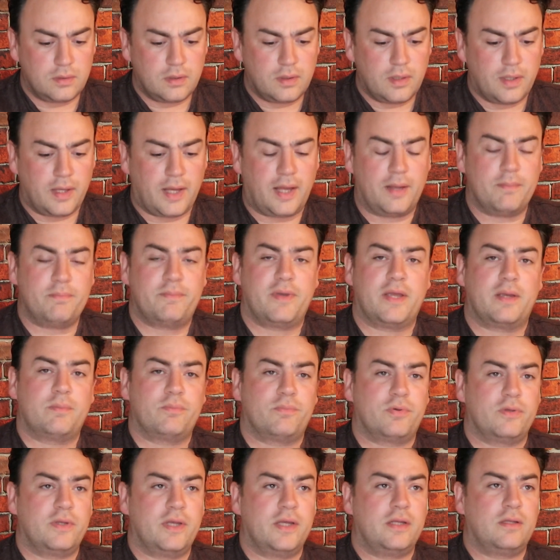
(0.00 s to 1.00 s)
and being
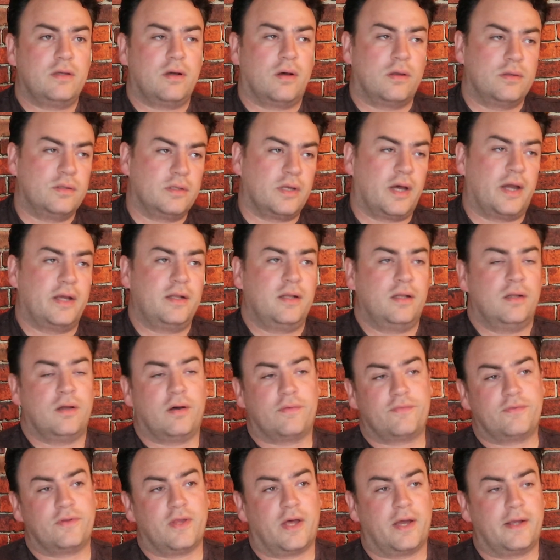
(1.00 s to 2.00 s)
bullied online and
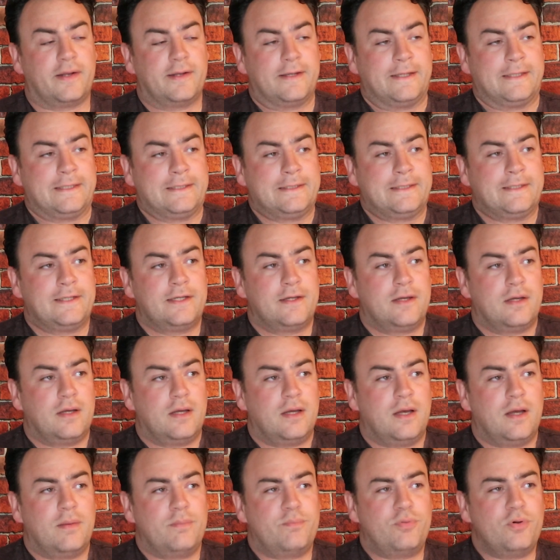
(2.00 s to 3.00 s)
offline.
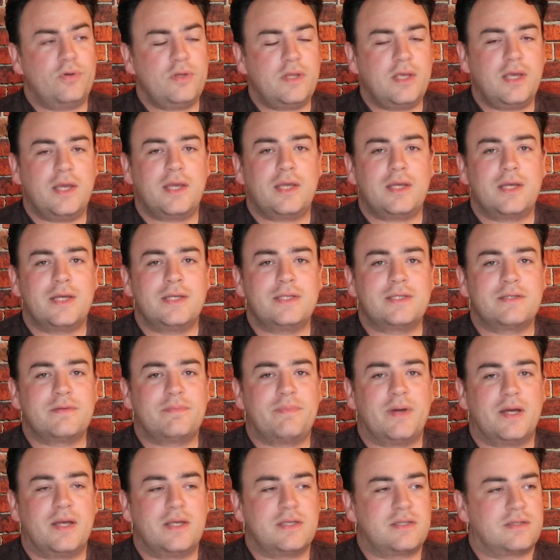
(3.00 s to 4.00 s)
Bullying is
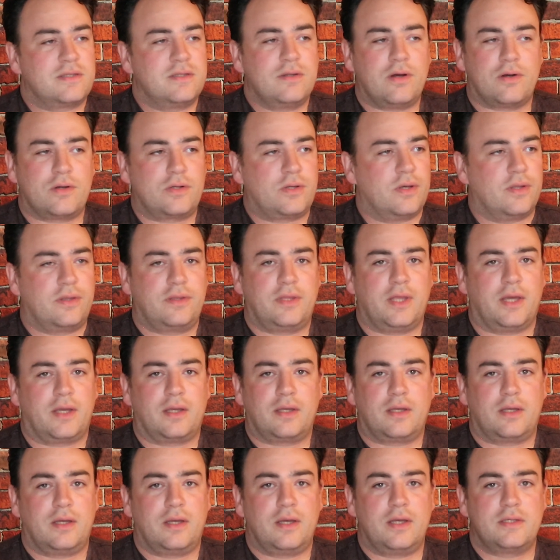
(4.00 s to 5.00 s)
not a good thing.
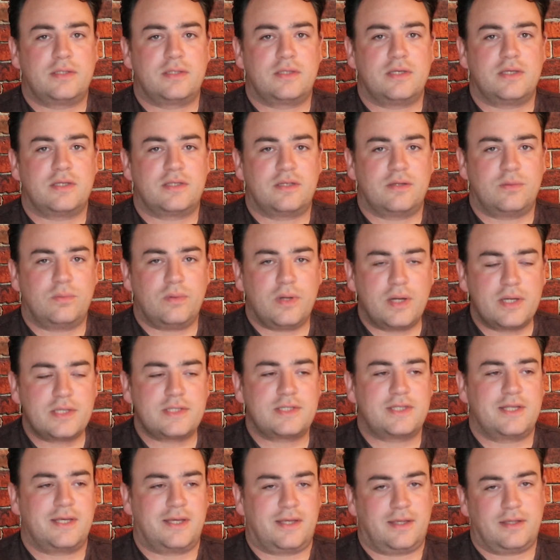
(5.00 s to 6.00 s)
It's the worst
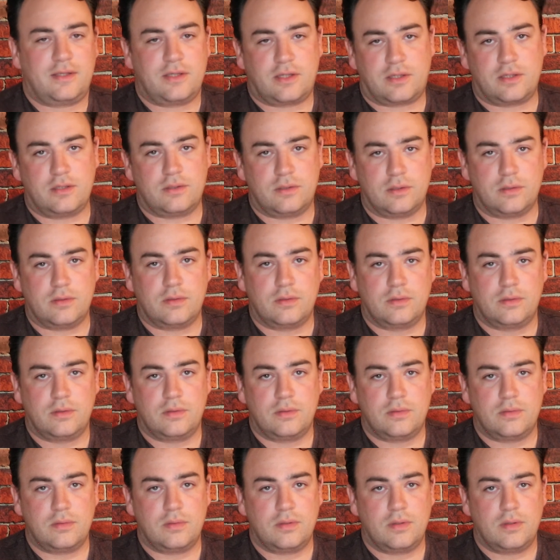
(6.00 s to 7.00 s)
thing you could do.
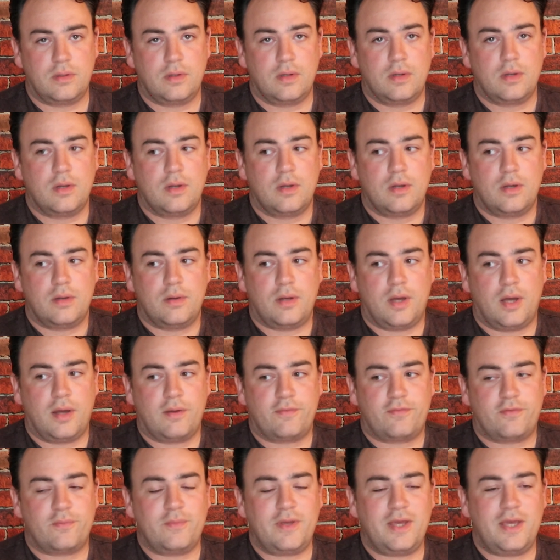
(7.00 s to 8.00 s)

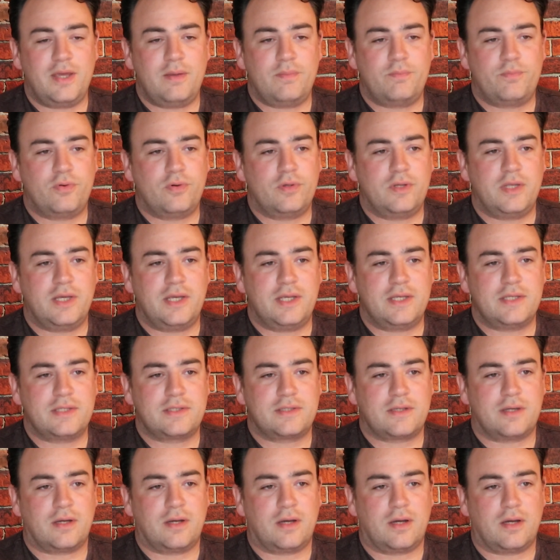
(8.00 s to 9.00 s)
For me, bullies
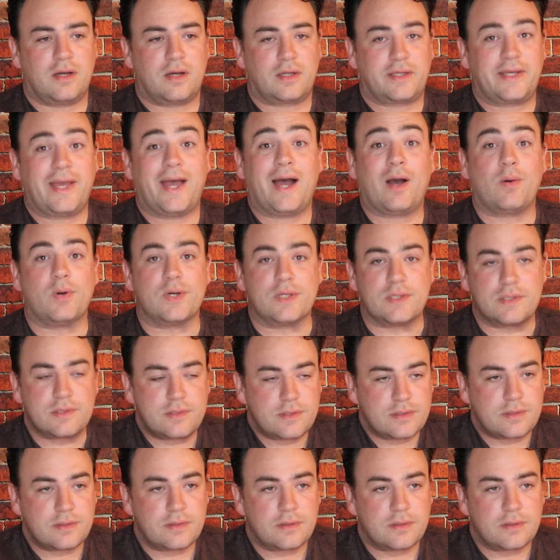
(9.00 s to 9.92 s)
are cowards.